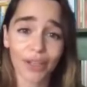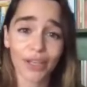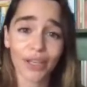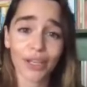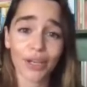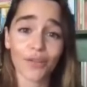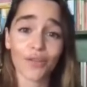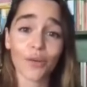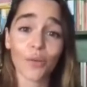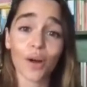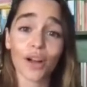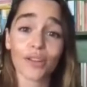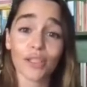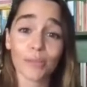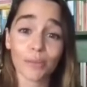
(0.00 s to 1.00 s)
of the
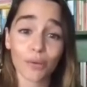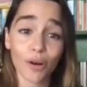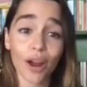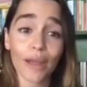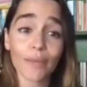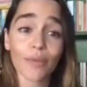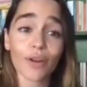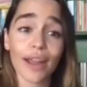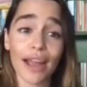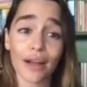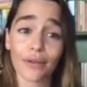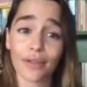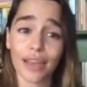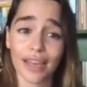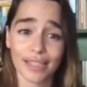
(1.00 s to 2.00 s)
world's primary
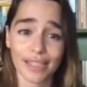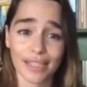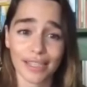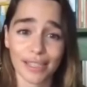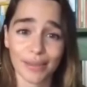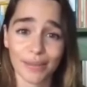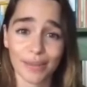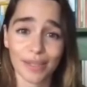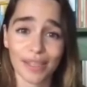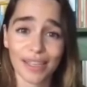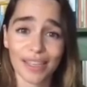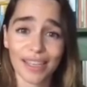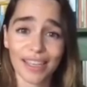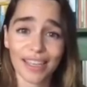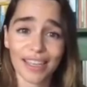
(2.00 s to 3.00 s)
healthcare systems
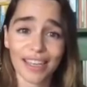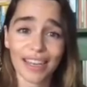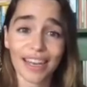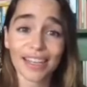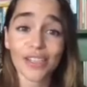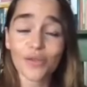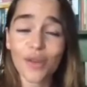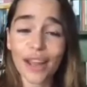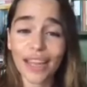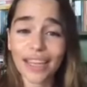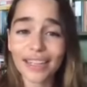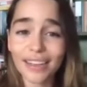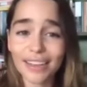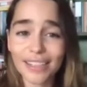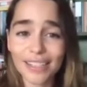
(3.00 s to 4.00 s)
and
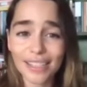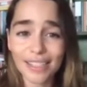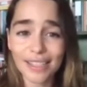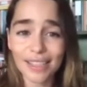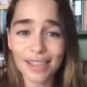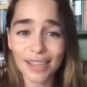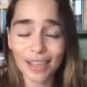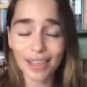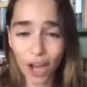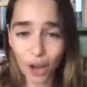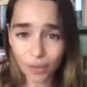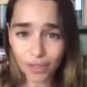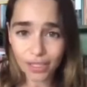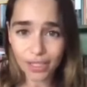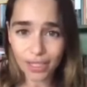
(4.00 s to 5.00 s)
recognizes that the
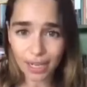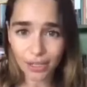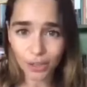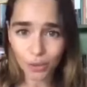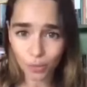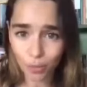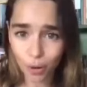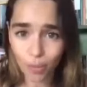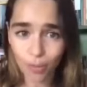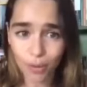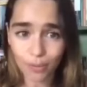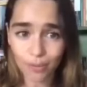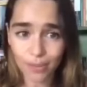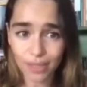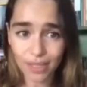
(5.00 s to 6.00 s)
current national
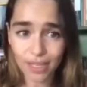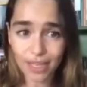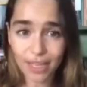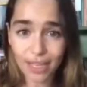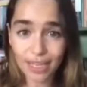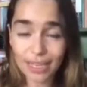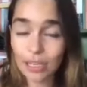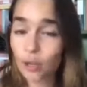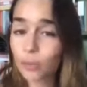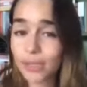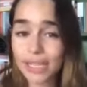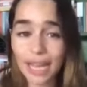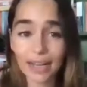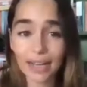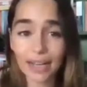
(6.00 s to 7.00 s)
problems cannot be
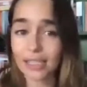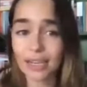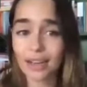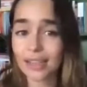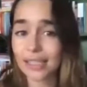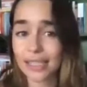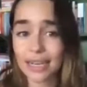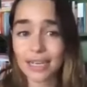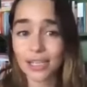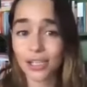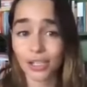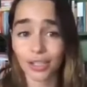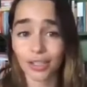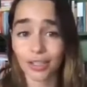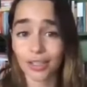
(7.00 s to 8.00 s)
tackled in
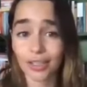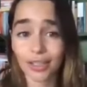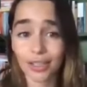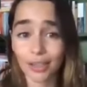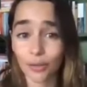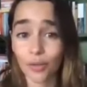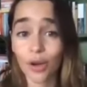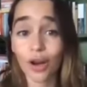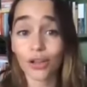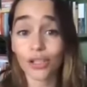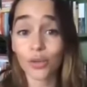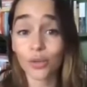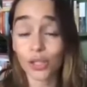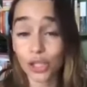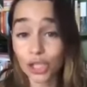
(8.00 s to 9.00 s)
isolation if we are
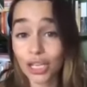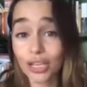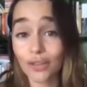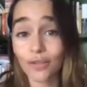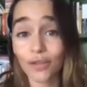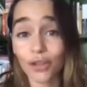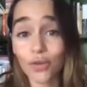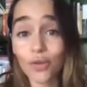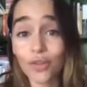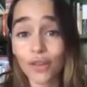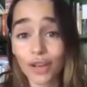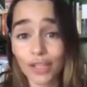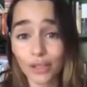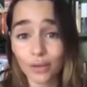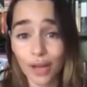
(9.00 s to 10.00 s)
to achieve
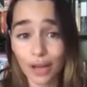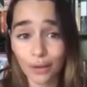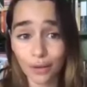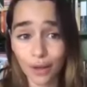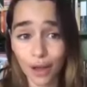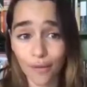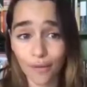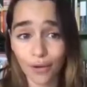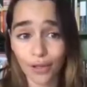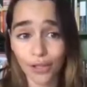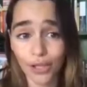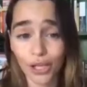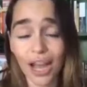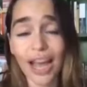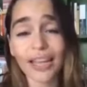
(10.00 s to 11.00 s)
universal health
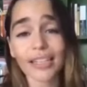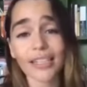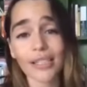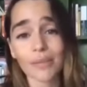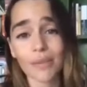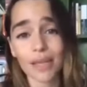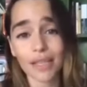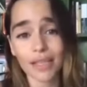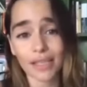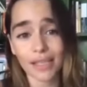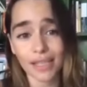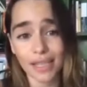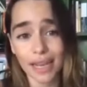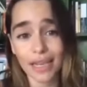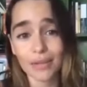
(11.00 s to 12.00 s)
coverage and meet the
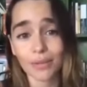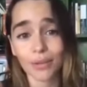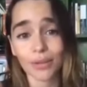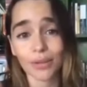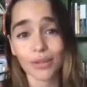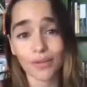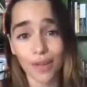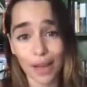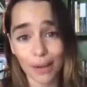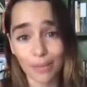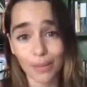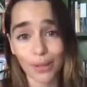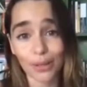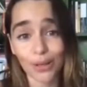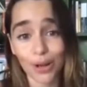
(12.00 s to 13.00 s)
sustainable
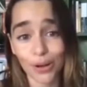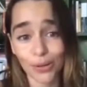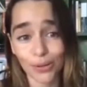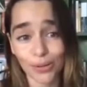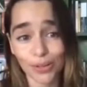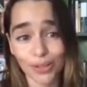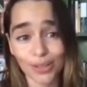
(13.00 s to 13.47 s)
development goals.